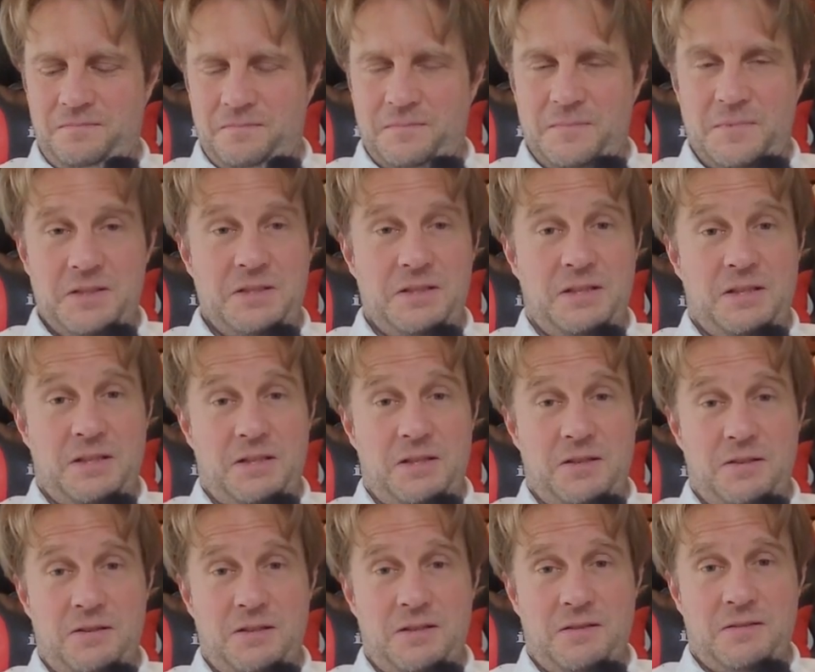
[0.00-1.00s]
Isn't he a
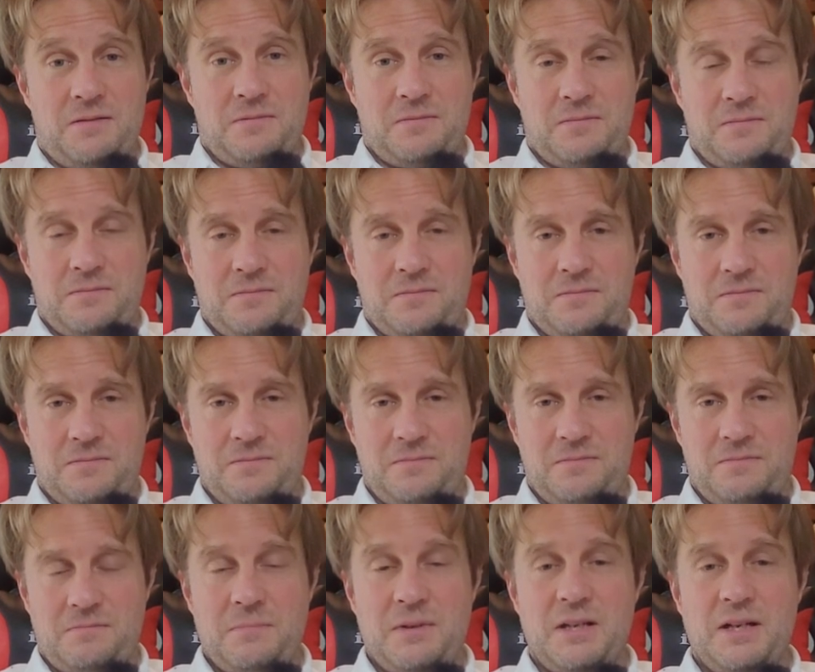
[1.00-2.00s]
cutie?
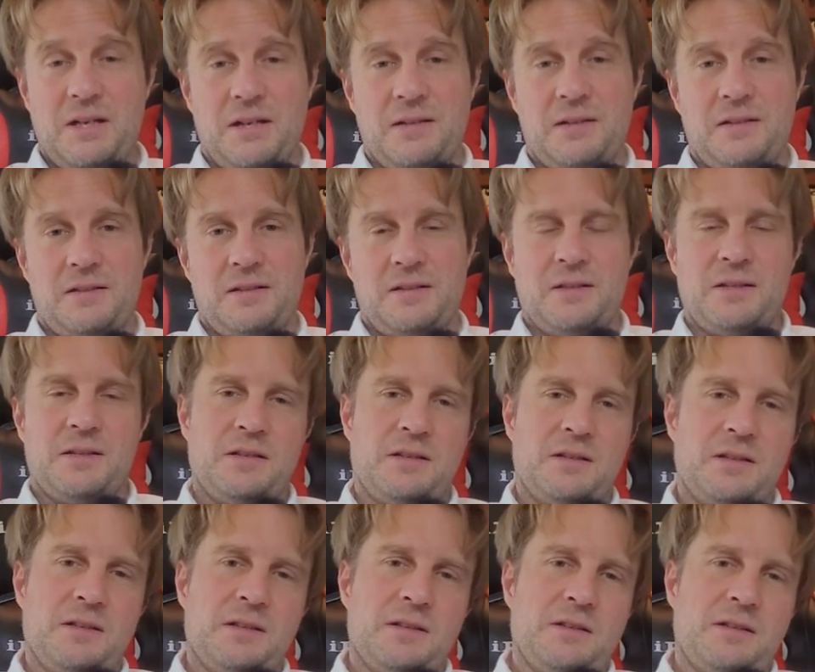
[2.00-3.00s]
Mira.
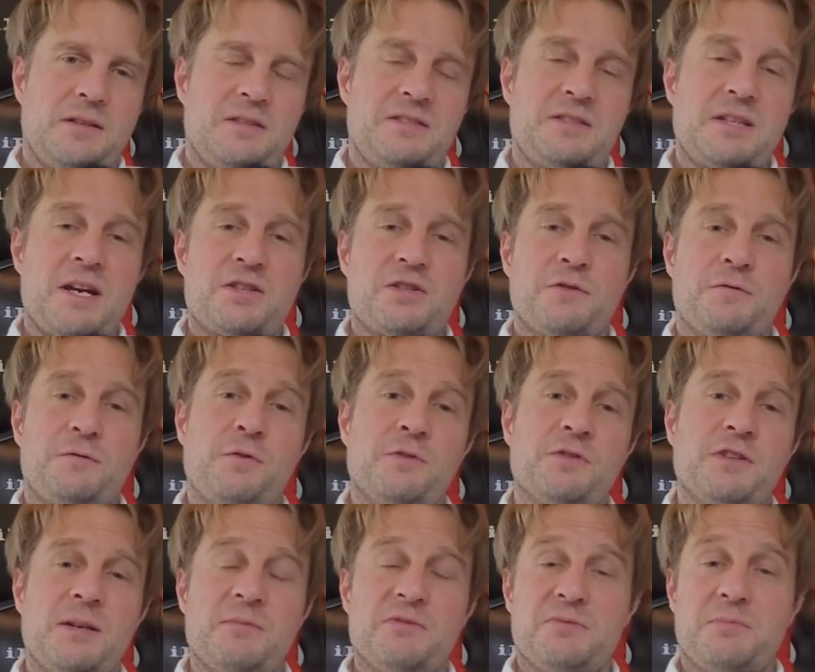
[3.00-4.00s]
His actual full
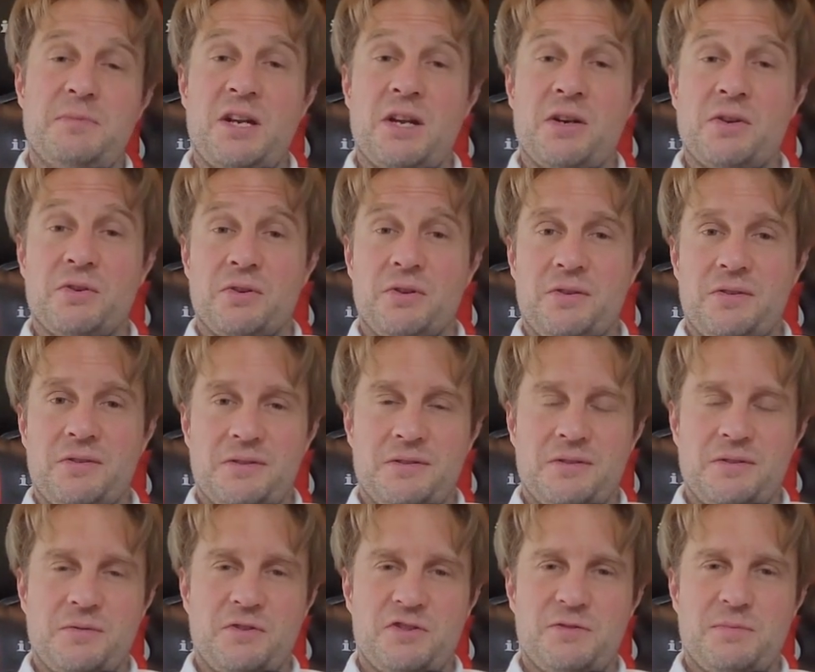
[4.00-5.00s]
name is Miragro,
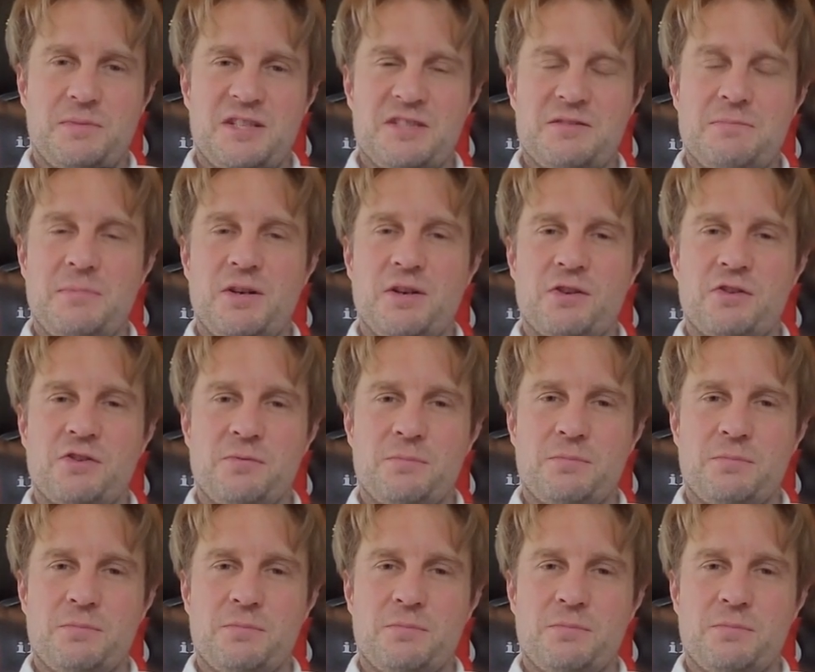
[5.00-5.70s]
which means miracle in